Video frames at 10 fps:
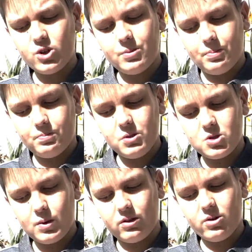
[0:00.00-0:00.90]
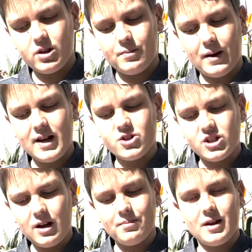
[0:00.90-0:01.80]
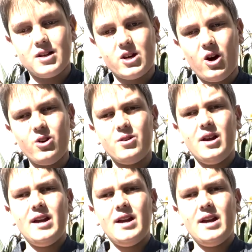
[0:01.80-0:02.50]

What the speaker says: You swing through to the page. Yep, there you go.